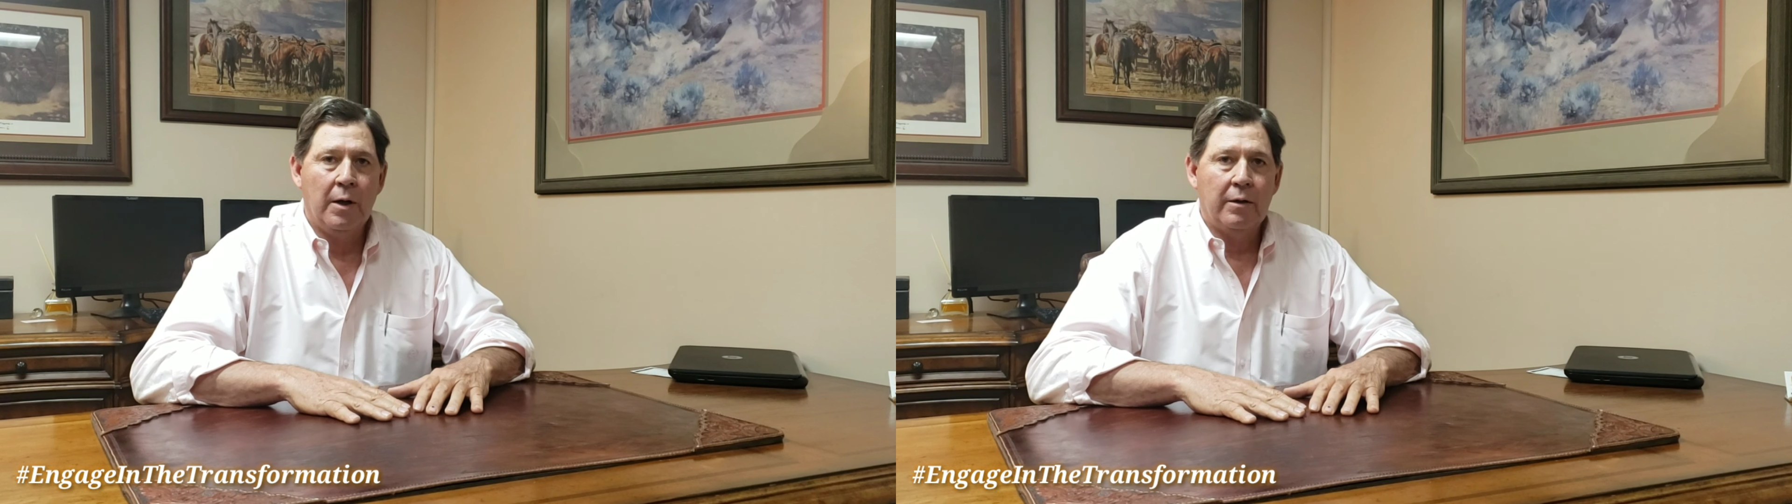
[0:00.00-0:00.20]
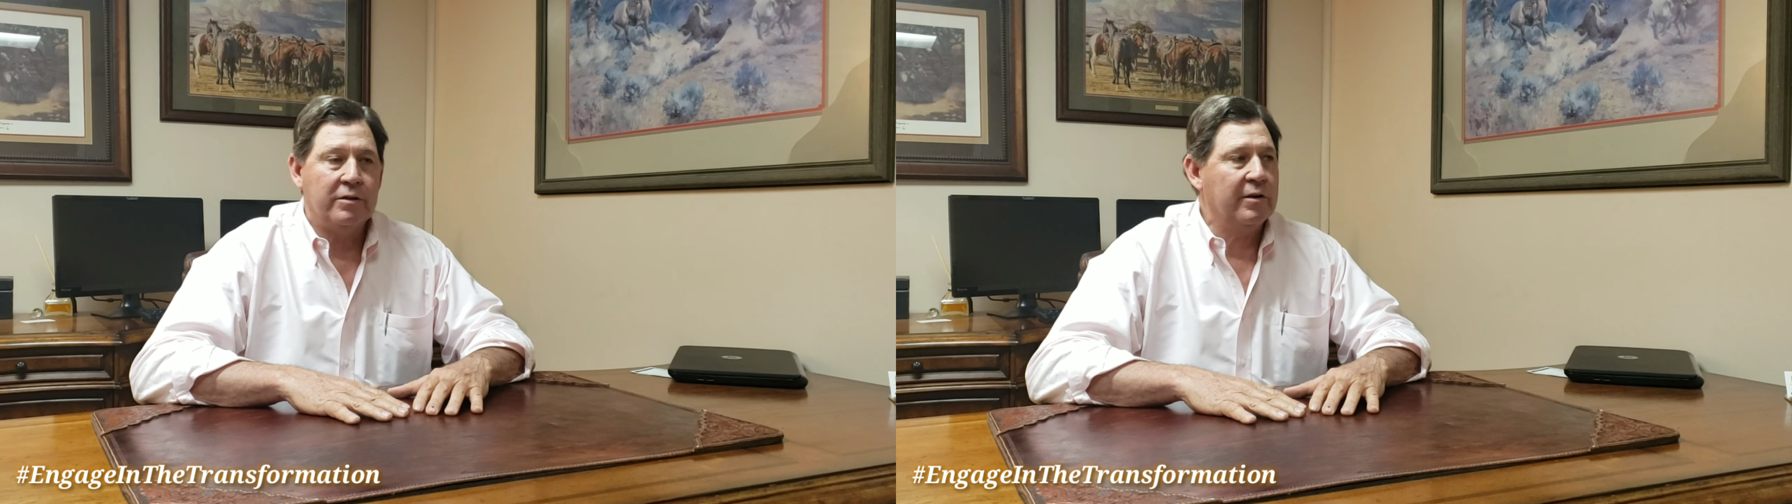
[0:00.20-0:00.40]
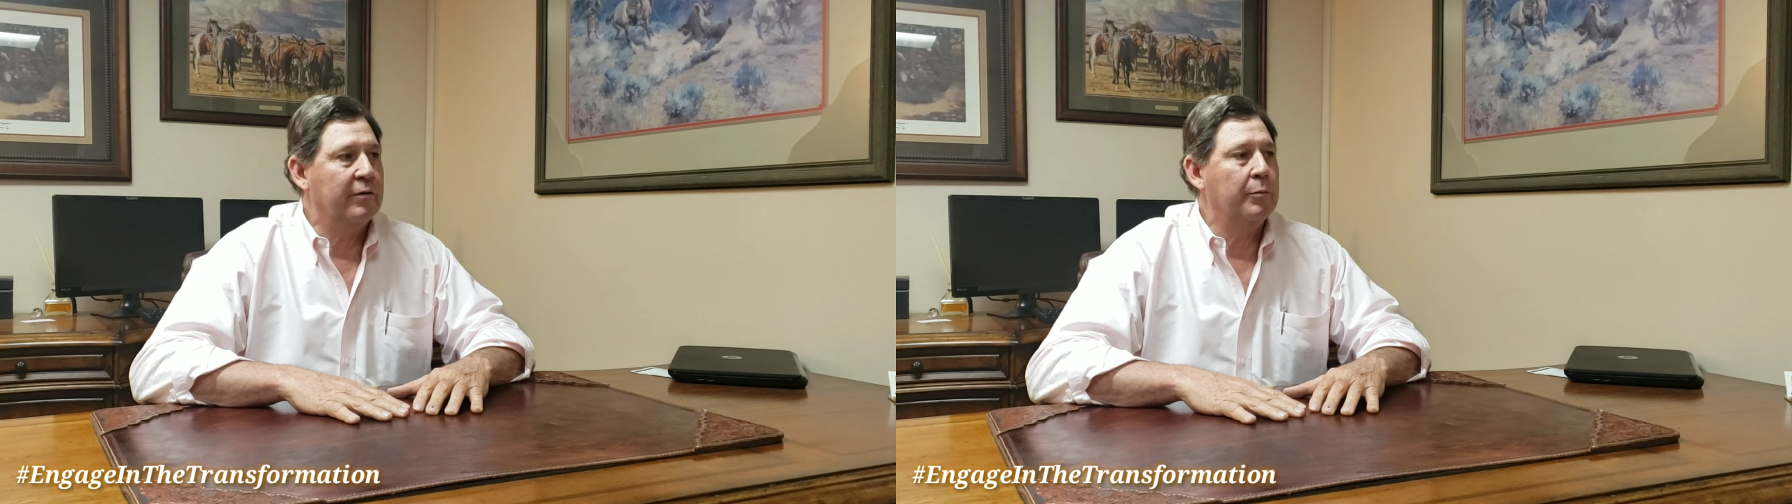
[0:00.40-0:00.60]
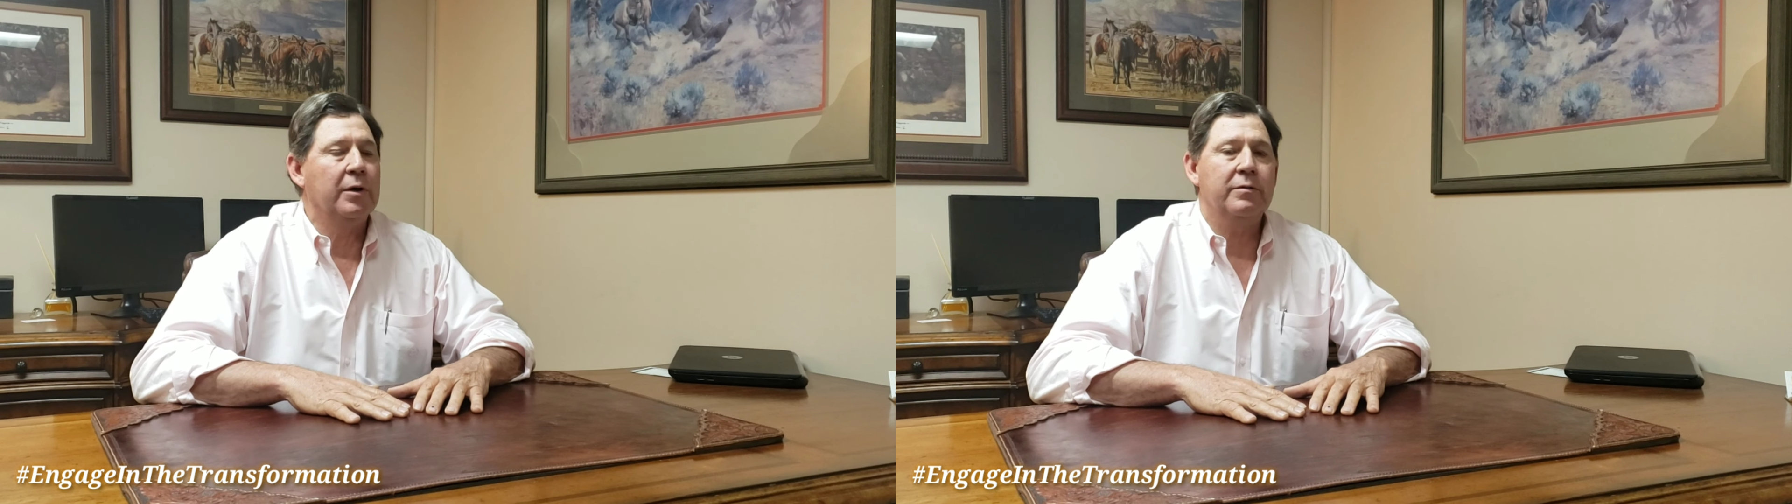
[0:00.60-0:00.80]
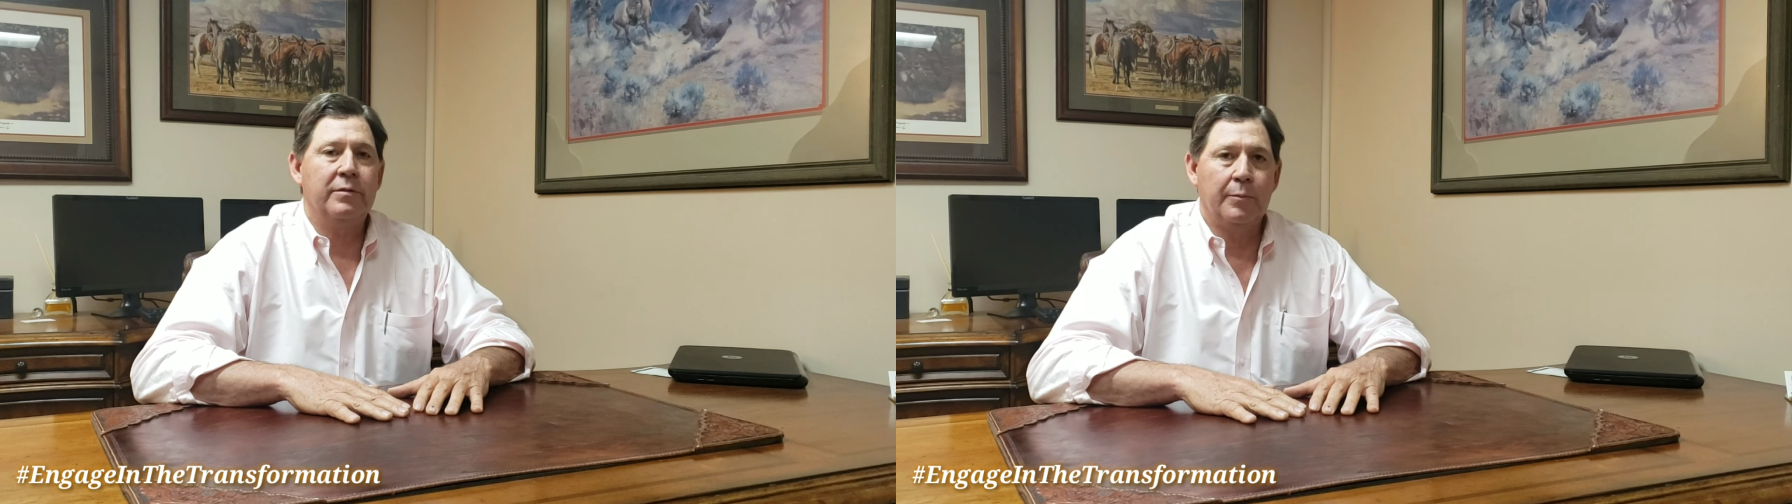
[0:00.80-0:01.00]
that's ever been
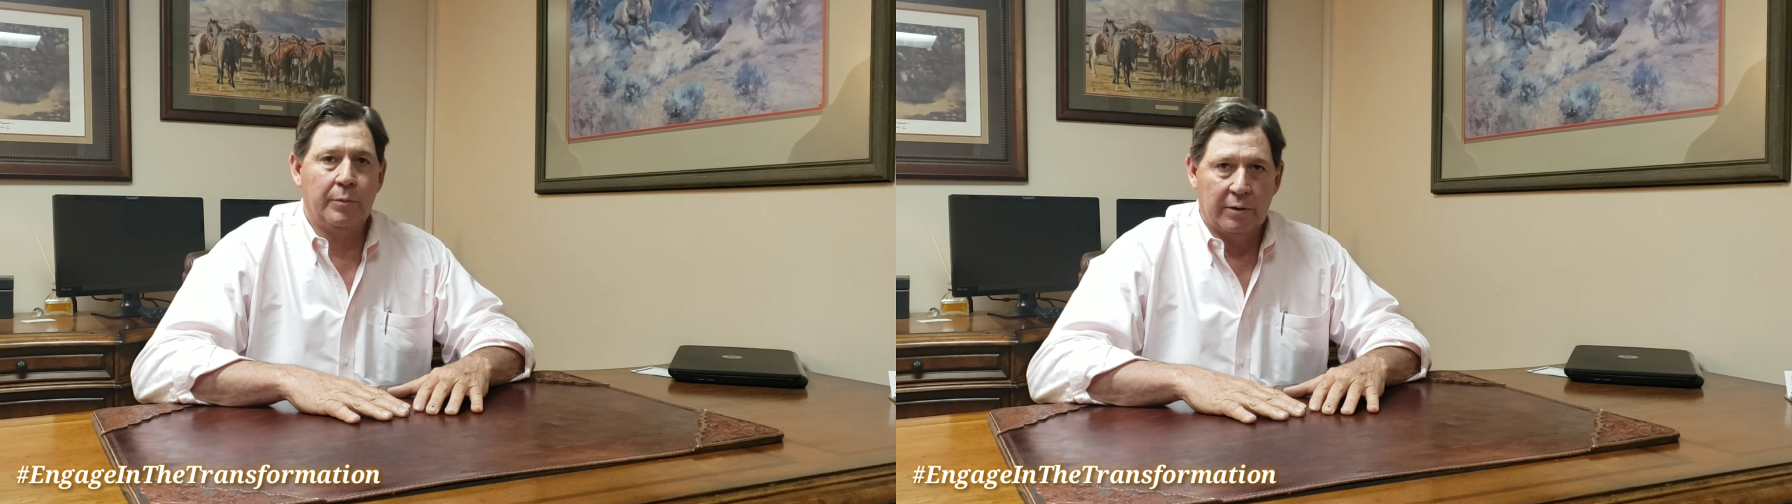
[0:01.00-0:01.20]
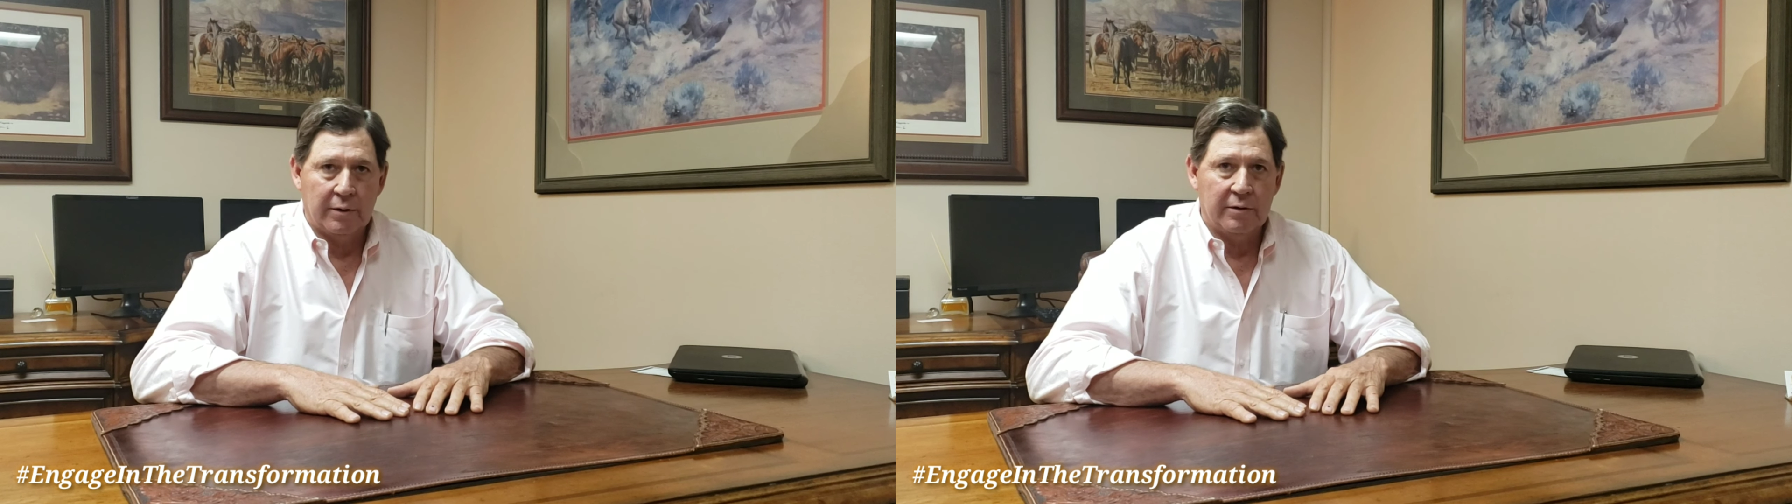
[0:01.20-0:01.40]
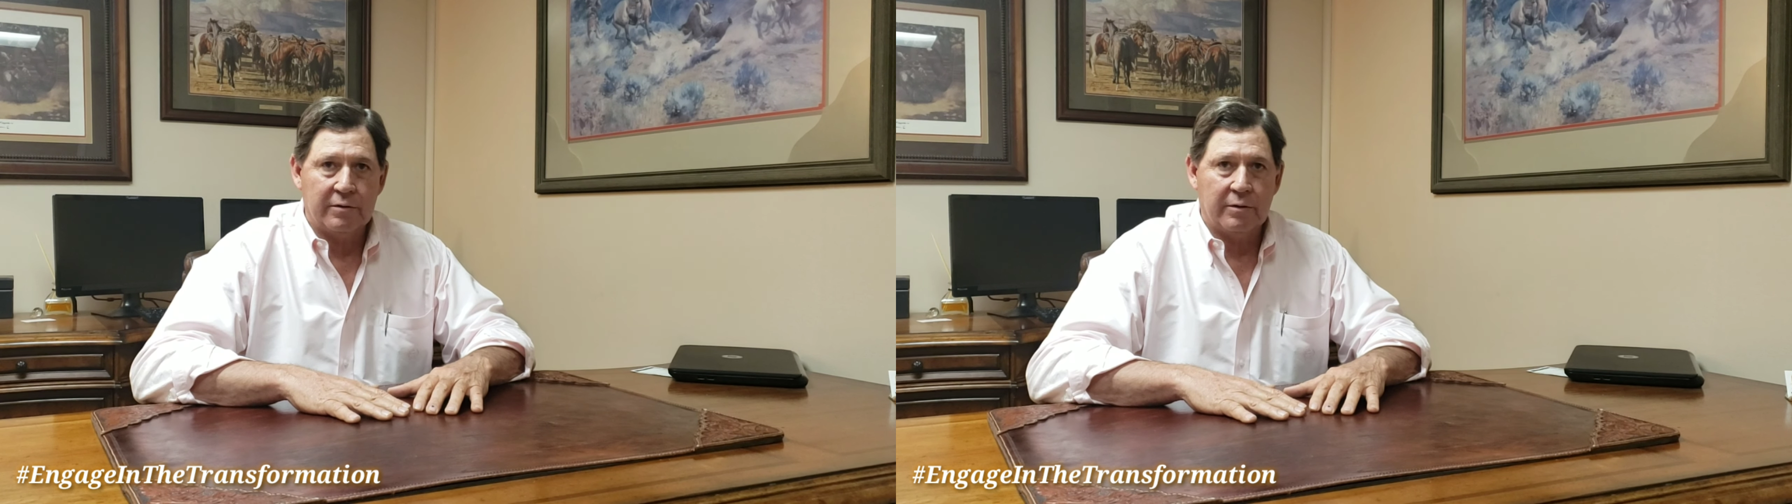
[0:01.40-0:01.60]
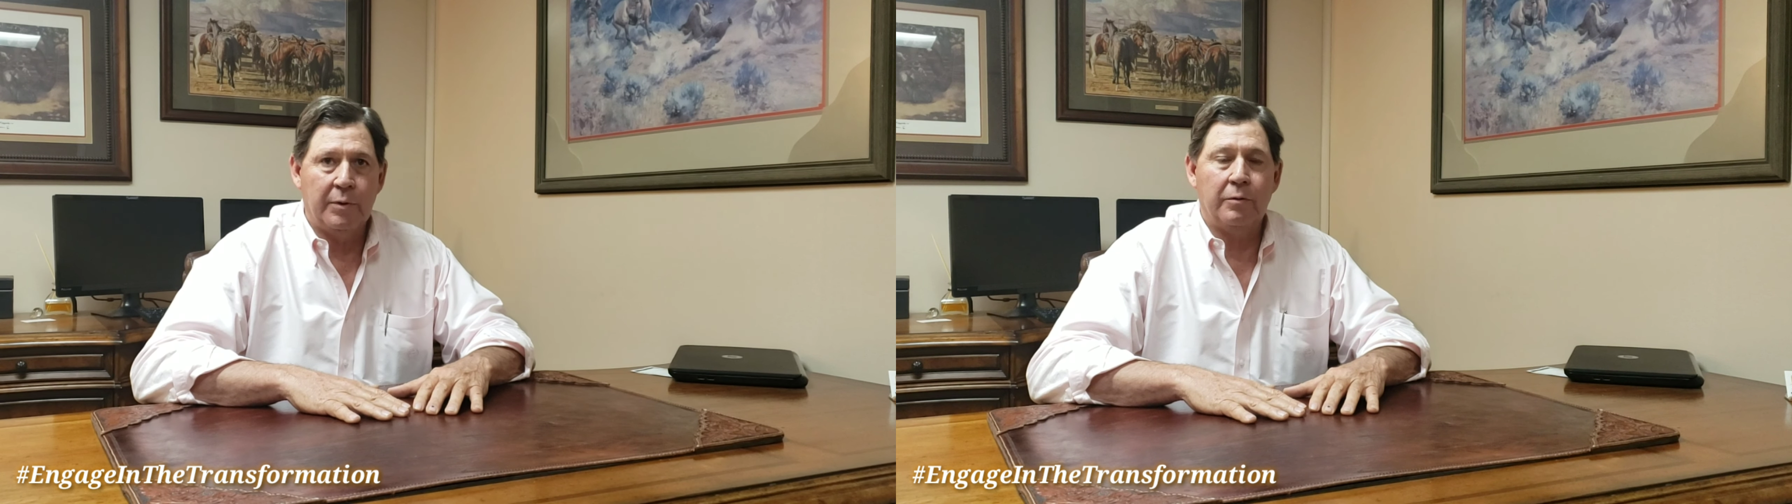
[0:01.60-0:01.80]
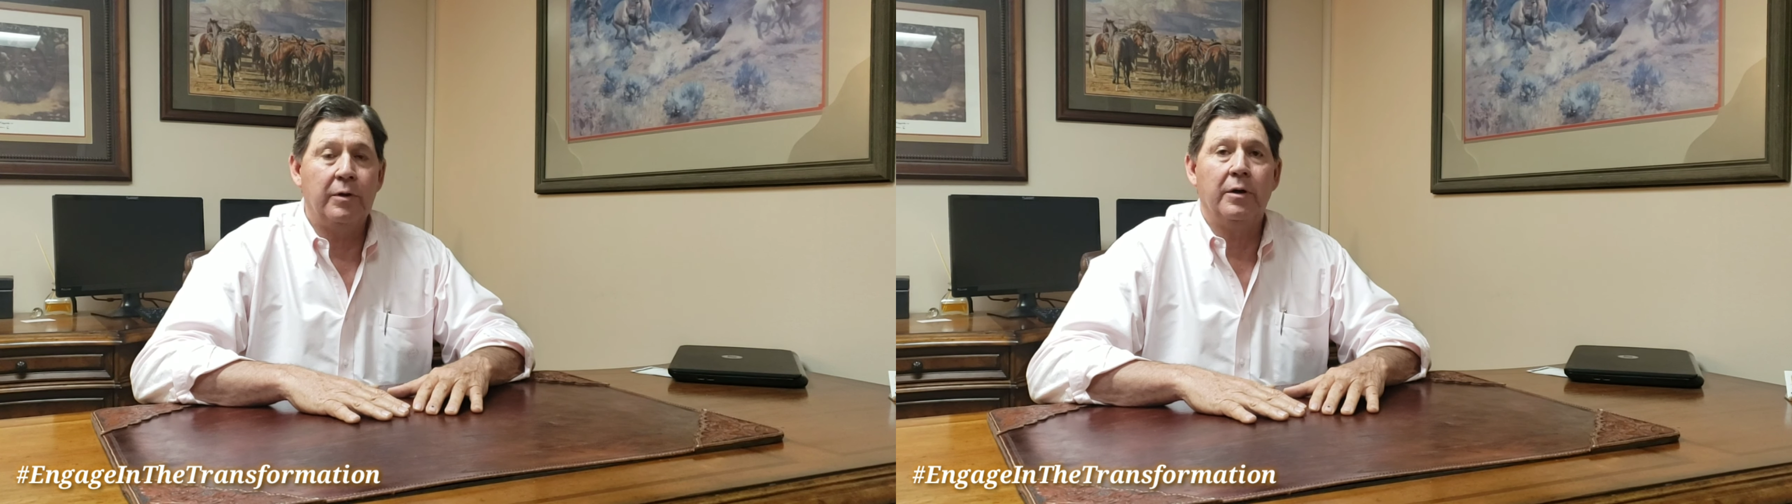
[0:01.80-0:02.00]
assembled in this
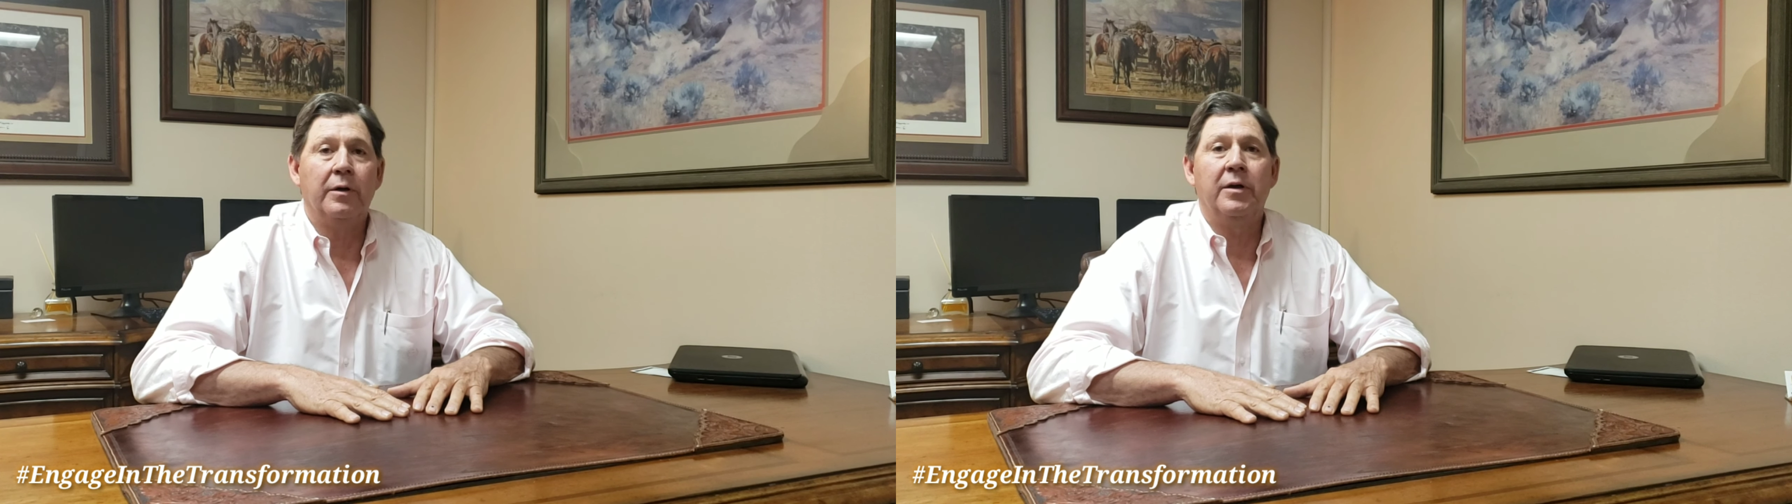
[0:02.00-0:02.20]
community at